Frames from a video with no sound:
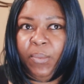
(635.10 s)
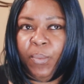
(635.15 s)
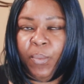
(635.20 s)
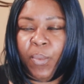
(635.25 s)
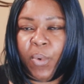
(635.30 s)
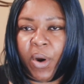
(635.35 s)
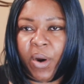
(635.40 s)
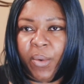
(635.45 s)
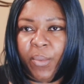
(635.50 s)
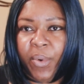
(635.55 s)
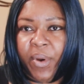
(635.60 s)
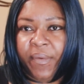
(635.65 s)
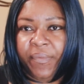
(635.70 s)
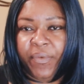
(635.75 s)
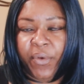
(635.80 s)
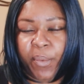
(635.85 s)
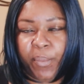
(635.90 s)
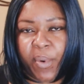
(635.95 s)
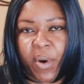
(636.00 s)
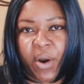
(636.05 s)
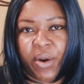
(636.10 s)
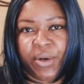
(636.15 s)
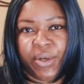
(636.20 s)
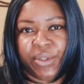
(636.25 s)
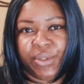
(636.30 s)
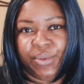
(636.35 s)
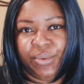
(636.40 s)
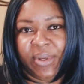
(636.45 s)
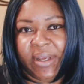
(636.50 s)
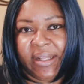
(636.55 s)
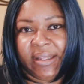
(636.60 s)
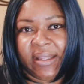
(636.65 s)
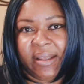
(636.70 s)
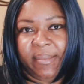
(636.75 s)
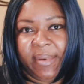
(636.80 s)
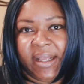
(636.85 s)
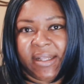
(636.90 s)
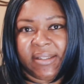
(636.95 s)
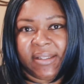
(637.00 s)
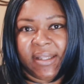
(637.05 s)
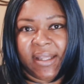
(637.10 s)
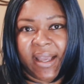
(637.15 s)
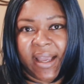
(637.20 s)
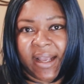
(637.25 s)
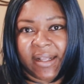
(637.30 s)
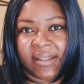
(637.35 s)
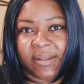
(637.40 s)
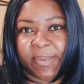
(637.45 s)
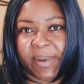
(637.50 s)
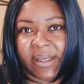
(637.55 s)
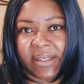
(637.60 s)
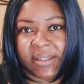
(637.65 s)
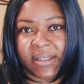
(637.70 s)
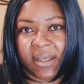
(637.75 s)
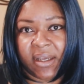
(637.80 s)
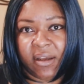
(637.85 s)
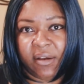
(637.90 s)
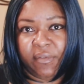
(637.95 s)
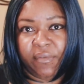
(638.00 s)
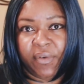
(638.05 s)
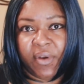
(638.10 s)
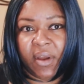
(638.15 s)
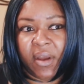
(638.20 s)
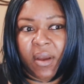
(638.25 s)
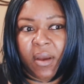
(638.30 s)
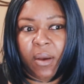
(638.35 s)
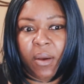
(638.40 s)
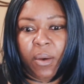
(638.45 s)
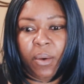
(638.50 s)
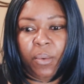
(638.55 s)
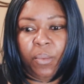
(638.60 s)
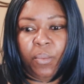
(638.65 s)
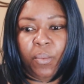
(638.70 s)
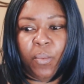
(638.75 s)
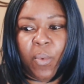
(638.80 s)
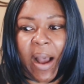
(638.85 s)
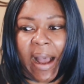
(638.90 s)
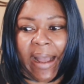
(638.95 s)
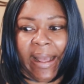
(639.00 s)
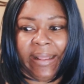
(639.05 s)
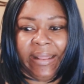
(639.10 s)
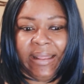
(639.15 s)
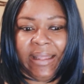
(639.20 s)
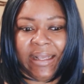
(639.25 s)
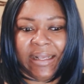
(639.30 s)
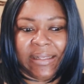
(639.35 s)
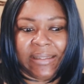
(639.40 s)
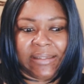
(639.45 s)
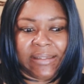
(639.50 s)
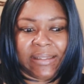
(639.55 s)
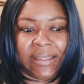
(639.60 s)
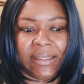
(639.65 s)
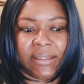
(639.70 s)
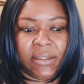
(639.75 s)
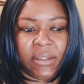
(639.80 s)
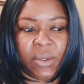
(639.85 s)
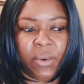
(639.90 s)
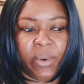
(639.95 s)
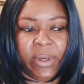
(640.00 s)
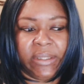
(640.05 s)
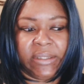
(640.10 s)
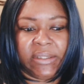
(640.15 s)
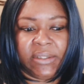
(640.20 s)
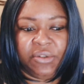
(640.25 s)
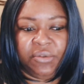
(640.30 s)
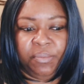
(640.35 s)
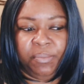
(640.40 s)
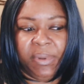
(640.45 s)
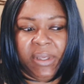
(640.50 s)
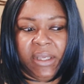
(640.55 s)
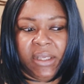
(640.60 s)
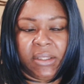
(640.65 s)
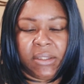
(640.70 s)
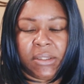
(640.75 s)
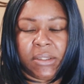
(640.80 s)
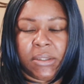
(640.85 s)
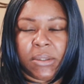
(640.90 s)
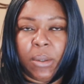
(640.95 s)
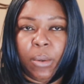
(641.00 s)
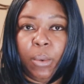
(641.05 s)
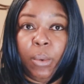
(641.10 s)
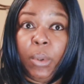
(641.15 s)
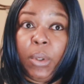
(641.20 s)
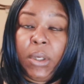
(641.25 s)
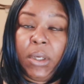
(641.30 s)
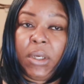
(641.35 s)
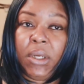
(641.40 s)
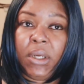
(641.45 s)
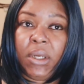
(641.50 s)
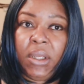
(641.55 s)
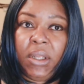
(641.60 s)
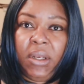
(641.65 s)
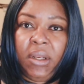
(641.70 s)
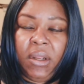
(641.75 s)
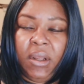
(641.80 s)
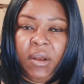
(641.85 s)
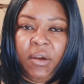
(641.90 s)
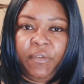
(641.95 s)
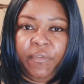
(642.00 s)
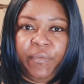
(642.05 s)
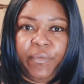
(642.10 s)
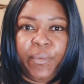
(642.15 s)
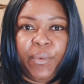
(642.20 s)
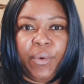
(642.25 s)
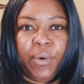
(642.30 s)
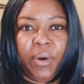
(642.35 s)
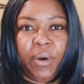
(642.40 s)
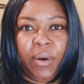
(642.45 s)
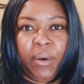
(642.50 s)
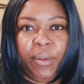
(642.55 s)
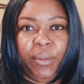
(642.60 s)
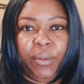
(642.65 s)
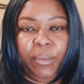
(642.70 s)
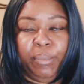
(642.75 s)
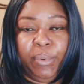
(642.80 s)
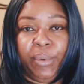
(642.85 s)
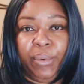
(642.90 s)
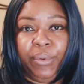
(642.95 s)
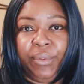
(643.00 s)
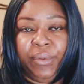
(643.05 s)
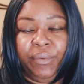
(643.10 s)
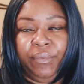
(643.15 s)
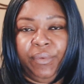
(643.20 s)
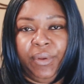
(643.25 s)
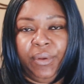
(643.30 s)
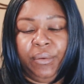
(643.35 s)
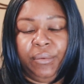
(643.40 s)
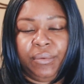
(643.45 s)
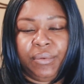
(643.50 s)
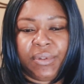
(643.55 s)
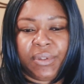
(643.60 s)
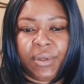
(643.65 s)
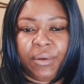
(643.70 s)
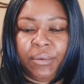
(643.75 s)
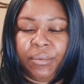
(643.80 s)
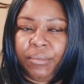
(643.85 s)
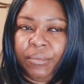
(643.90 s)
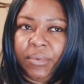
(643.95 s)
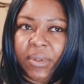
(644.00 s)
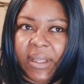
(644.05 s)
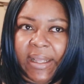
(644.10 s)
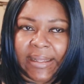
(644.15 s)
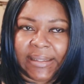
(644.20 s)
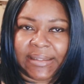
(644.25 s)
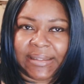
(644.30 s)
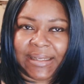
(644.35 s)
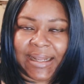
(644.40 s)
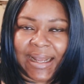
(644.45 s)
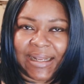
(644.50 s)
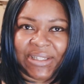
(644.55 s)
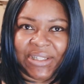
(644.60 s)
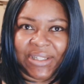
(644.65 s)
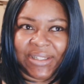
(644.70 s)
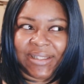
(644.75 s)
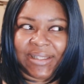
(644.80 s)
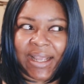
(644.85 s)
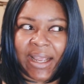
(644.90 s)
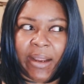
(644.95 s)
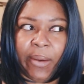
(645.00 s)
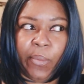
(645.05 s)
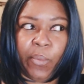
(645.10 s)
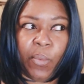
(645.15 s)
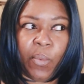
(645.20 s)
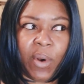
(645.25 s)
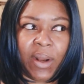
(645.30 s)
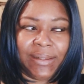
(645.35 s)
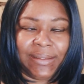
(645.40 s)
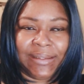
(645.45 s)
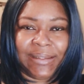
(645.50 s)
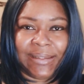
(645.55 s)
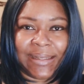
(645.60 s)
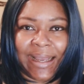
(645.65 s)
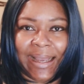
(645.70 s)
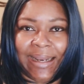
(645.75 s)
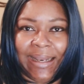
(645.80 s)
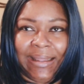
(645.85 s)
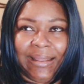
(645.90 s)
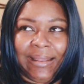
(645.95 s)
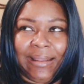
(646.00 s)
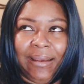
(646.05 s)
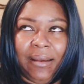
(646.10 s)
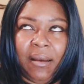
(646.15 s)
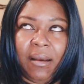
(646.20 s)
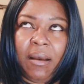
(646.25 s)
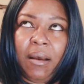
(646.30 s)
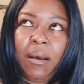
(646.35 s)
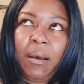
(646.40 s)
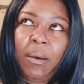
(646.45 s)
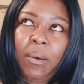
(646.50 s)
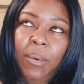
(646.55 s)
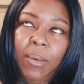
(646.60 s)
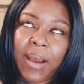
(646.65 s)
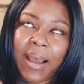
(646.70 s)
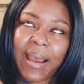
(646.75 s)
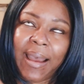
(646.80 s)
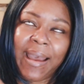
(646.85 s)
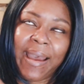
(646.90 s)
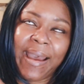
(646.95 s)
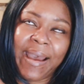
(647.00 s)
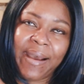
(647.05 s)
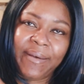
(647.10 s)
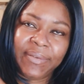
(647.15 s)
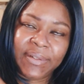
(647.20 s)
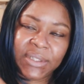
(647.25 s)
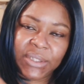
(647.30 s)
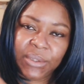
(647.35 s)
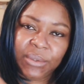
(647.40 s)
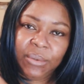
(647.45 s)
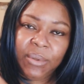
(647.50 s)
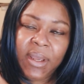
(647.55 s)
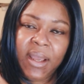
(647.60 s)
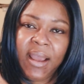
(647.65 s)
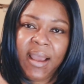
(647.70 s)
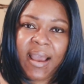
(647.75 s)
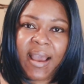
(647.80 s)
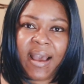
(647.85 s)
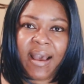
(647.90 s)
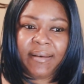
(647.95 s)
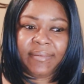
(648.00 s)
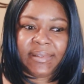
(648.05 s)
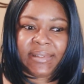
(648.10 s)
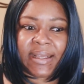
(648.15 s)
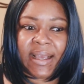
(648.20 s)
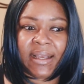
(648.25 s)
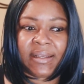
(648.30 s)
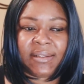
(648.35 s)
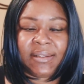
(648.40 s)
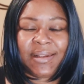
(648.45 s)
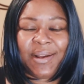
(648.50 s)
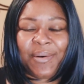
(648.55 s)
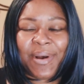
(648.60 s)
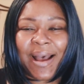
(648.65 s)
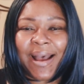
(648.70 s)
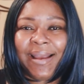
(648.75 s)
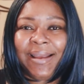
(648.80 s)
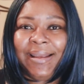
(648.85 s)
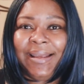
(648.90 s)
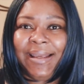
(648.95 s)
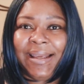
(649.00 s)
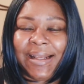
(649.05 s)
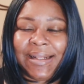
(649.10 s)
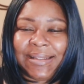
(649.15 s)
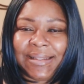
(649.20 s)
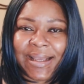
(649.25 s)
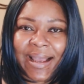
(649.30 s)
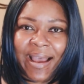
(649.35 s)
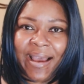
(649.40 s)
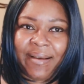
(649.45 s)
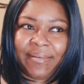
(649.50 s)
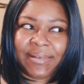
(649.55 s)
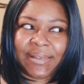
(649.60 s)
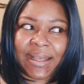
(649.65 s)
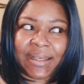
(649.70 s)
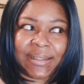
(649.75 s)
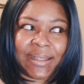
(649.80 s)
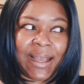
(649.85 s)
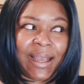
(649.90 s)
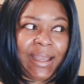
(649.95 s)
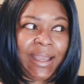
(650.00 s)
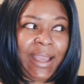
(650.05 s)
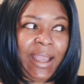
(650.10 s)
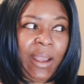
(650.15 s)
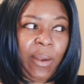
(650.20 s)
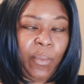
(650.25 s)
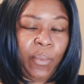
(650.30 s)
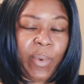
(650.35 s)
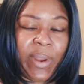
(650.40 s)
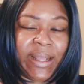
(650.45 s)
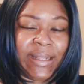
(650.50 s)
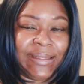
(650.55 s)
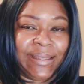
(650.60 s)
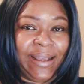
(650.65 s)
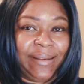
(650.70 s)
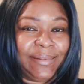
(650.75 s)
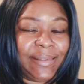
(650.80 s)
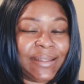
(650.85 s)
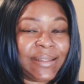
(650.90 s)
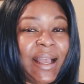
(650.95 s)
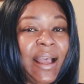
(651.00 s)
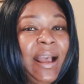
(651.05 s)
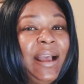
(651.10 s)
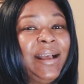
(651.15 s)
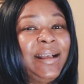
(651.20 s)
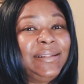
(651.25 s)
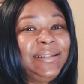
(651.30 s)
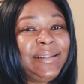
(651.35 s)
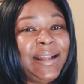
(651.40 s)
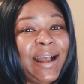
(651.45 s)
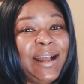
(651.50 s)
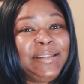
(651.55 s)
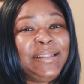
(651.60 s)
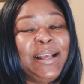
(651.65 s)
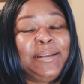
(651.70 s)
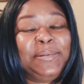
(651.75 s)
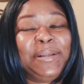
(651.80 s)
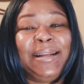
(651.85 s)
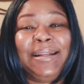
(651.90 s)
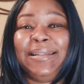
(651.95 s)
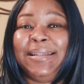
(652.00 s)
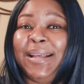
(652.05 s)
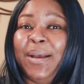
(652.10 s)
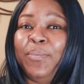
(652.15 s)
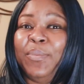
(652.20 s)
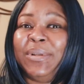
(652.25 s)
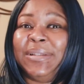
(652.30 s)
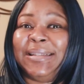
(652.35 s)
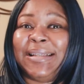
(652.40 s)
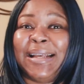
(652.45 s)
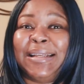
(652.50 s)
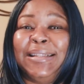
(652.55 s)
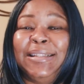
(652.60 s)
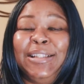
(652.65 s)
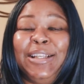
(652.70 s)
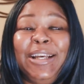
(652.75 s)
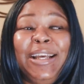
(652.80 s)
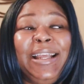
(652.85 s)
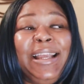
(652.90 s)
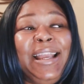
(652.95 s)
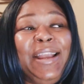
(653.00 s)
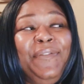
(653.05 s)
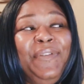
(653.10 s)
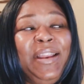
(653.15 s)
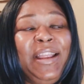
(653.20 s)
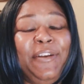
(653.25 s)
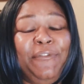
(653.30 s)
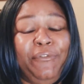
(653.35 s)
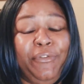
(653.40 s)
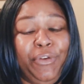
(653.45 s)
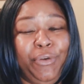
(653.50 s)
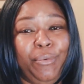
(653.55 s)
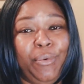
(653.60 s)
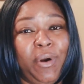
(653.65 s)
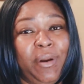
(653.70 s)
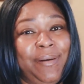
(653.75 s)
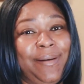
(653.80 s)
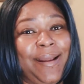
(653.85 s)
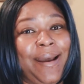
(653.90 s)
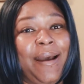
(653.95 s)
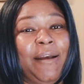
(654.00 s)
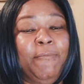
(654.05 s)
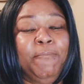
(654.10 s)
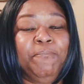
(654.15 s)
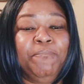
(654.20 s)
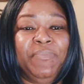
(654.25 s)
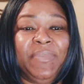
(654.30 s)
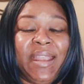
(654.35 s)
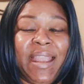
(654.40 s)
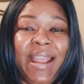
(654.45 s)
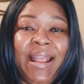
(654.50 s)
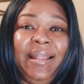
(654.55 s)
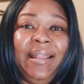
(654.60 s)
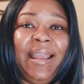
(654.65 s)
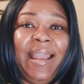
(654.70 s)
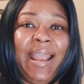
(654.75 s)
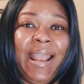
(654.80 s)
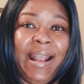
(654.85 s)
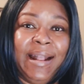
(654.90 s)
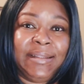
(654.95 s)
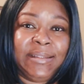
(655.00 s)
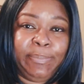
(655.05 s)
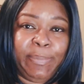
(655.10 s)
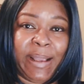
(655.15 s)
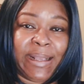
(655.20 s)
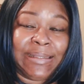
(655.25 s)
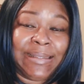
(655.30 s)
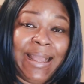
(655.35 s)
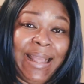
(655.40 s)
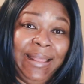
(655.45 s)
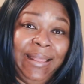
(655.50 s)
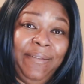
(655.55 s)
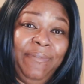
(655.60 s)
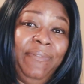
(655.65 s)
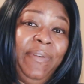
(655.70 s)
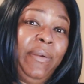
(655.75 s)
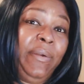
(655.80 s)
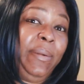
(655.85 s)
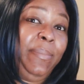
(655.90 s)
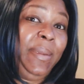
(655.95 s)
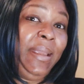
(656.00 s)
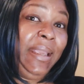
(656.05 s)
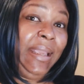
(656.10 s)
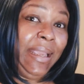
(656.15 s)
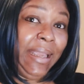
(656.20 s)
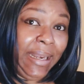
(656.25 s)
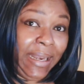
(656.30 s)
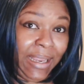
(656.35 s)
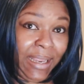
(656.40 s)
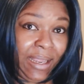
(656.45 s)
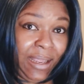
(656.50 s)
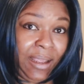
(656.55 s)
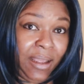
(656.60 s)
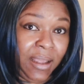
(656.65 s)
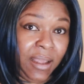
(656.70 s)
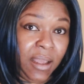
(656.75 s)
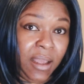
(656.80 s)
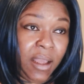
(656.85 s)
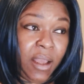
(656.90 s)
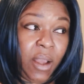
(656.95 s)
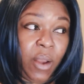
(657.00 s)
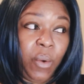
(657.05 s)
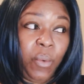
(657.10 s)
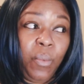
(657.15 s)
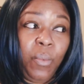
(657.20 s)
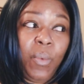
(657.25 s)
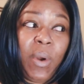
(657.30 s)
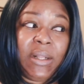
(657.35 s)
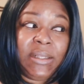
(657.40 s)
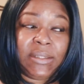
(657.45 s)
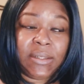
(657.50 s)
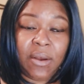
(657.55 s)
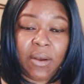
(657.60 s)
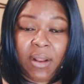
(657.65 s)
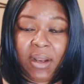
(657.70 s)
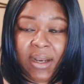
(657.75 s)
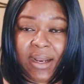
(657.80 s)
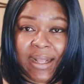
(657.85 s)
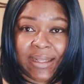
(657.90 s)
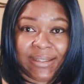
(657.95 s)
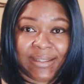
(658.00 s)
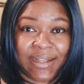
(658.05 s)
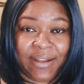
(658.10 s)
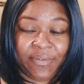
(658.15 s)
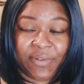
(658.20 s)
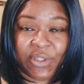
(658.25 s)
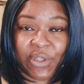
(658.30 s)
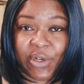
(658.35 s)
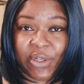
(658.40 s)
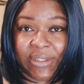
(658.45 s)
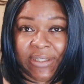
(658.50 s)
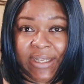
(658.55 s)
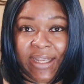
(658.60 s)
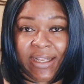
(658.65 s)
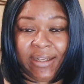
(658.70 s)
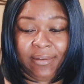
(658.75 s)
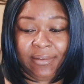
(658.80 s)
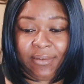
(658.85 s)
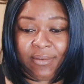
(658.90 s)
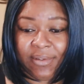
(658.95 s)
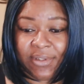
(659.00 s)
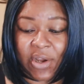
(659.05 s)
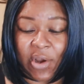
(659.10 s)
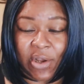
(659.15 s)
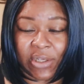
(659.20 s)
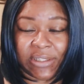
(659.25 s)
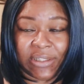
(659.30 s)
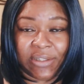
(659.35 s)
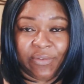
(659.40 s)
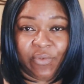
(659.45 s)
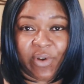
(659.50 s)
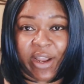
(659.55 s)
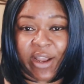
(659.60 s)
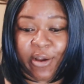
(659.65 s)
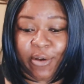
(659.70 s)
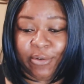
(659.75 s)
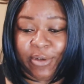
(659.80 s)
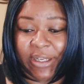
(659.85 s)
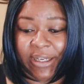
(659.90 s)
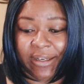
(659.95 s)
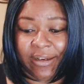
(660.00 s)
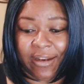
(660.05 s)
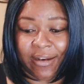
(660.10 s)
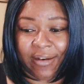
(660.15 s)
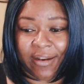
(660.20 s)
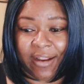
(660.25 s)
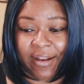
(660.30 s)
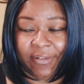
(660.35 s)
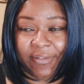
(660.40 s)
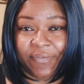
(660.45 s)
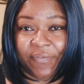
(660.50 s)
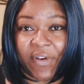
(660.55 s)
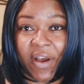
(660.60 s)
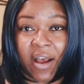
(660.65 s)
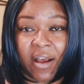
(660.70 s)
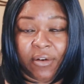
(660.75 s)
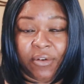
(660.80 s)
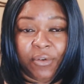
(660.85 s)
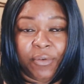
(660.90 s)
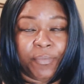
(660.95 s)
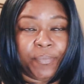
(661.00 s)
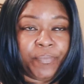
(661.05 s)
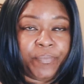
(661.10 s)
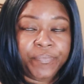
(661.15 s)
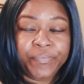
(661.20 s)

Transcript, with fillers: work with your partner to get them into the headspace of why this is going to be so good for the both of you. So it's not just a one-sided thing. Oh, I have to have sex. No, I get to have sex. I can't wait to have sex. Because nine times out of ten, when sex is good, even if you are not in the headspace in the very beginning, once all of that stuff starts getting tossed around and, and, and fondled,